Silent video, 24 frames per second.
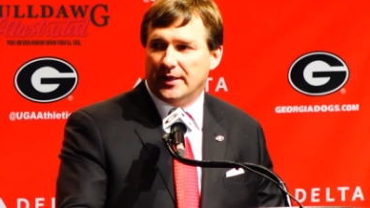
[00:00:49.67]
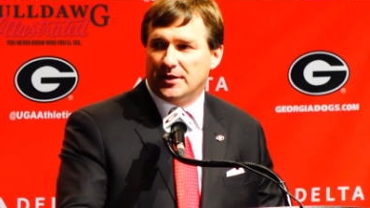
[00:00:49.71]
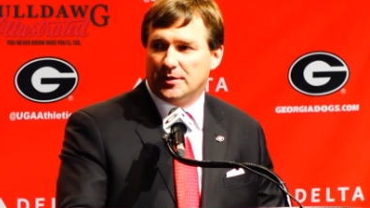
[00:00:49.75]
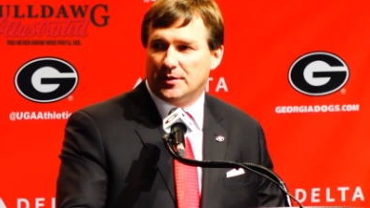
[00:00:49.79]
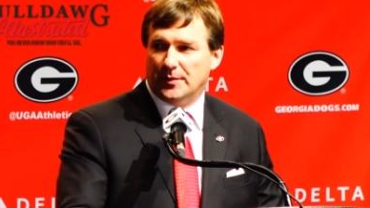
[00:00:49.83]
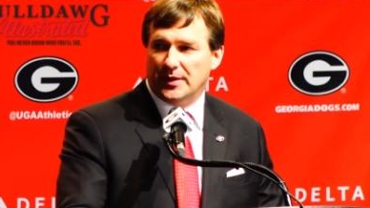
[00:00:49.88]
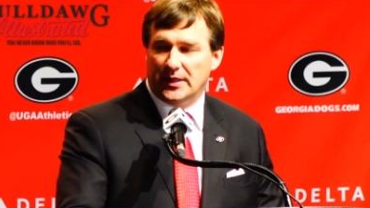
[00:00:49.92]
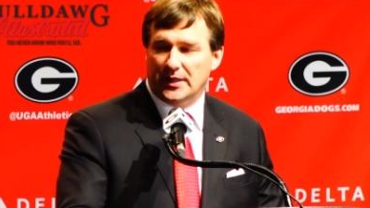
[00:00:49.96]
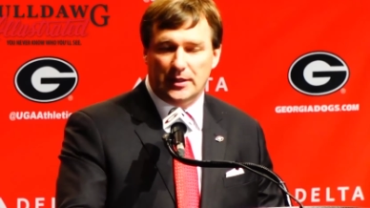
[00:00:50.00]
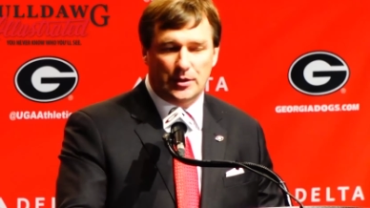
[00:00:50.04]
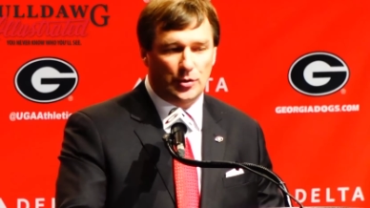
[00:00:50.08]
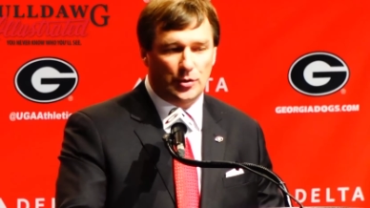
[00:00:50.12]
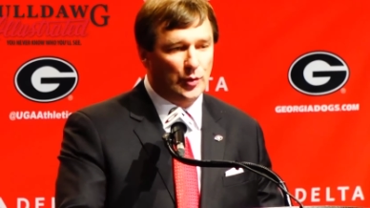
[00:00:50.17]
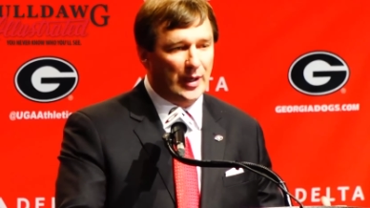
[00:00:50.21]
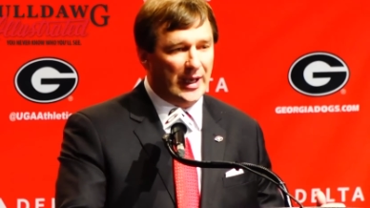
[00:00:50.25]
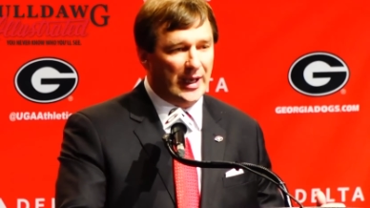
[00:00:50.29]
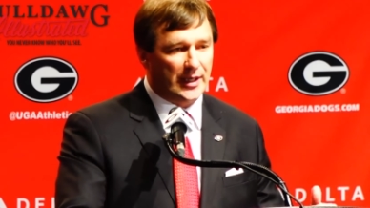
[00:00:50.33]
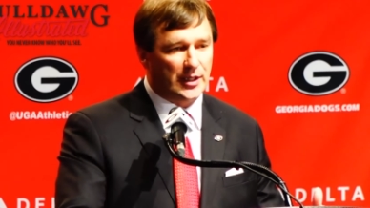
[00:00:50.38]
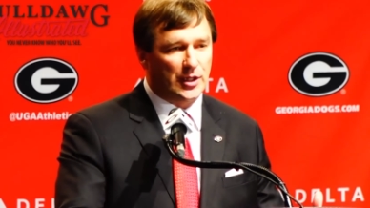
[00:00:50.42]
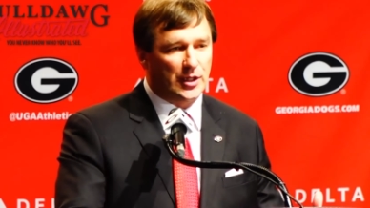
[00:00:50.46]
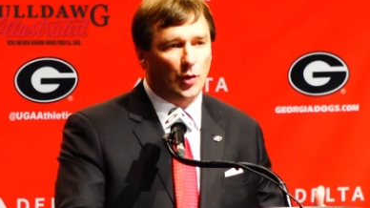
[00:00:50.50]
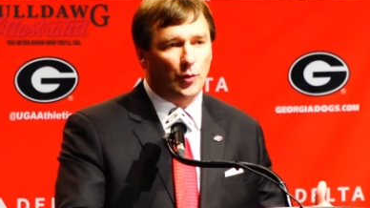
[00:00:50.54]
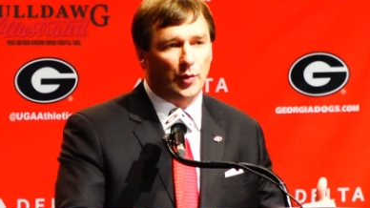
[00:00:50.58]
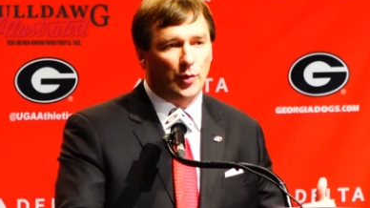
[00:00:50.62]
You mean you
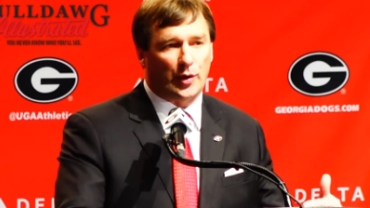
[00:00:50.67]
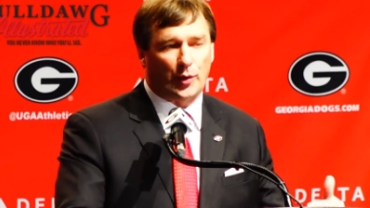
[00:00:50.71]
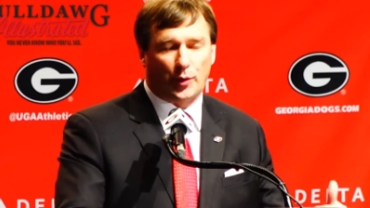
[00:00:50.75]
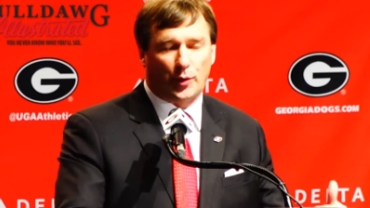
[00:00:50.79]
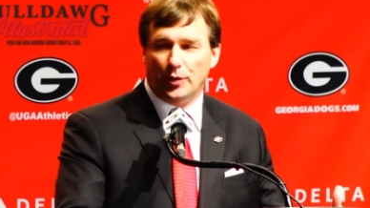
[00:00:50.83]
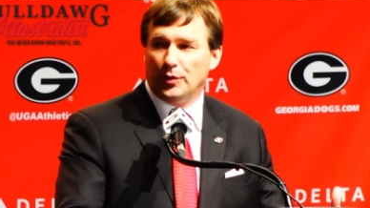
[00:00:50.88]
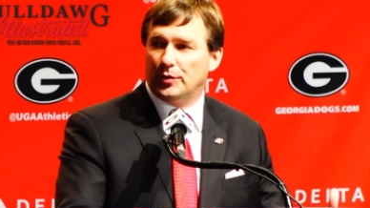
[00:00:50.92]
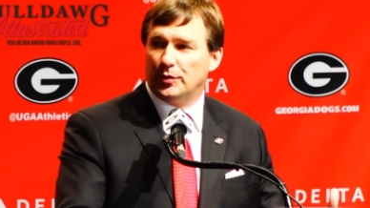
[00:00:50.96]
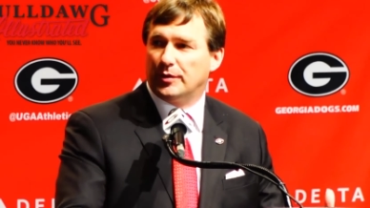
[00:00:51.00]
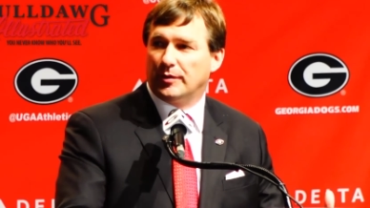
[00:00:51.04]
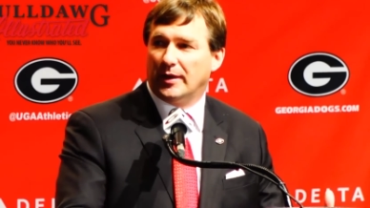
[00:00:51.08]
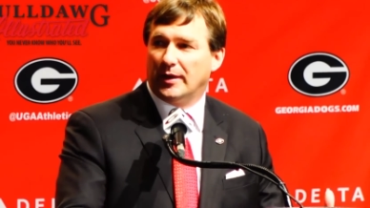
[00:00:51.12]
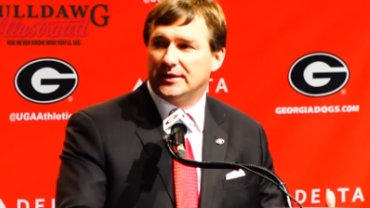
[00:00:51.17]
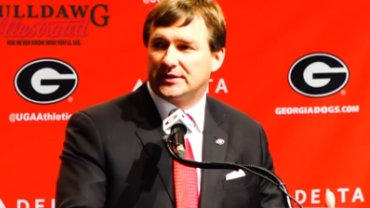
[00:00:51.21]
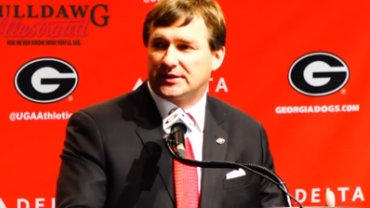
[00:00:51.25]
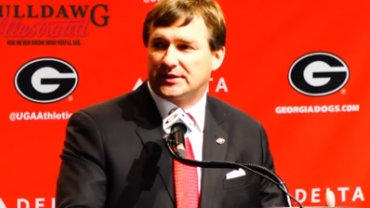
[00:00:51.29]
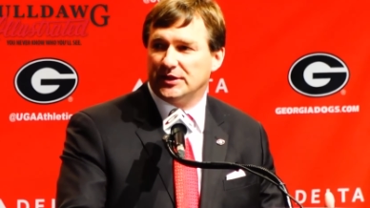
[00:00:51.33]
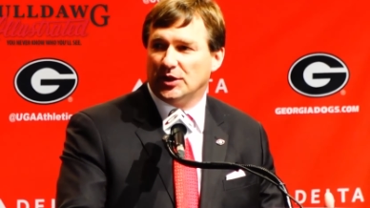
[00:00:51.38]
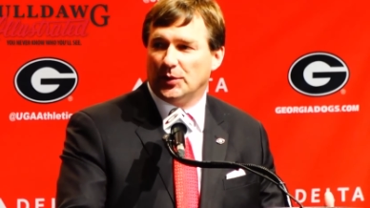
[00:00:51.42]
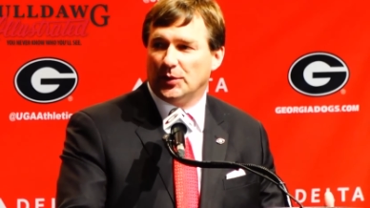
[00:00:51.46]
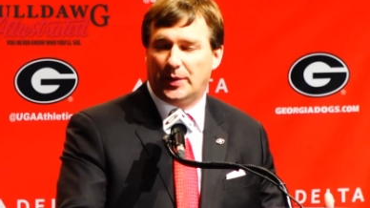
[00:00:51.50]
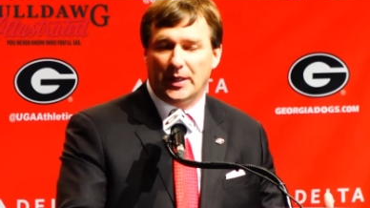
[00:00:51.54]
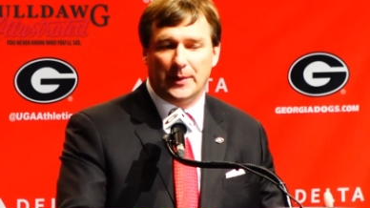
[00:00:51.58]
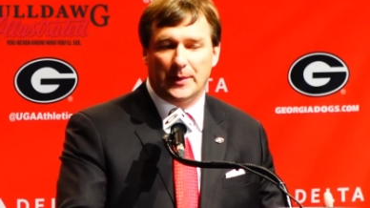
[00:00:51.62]
got to go recruit great
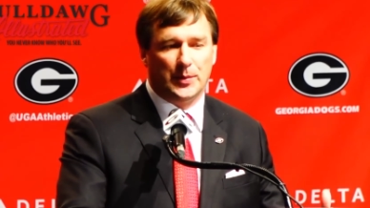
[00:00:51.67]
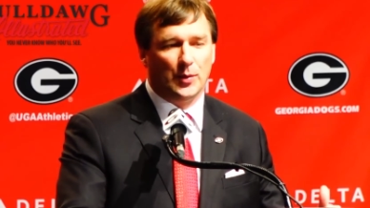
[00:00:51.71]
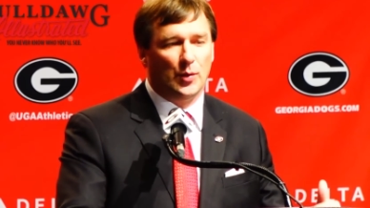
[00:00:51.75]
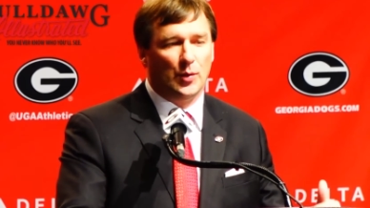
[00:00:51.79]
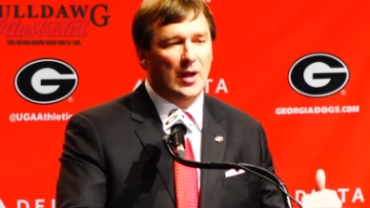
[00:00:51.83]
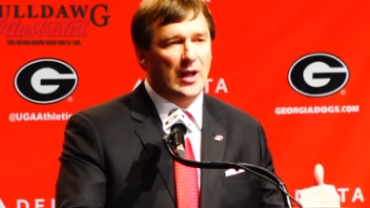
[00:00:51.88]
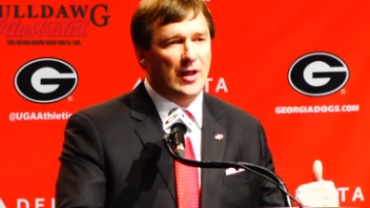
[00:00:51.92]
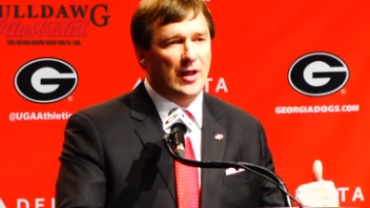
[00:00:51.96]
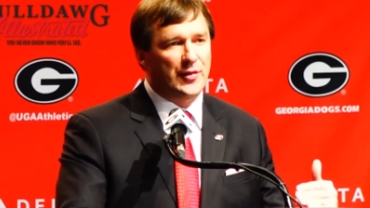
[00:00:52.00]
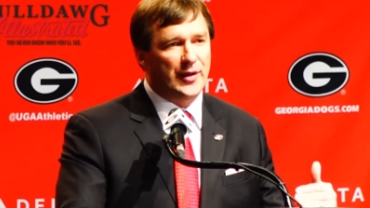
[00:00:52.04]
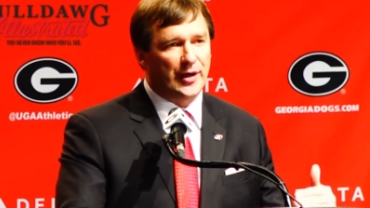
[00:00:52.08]
Batesville people.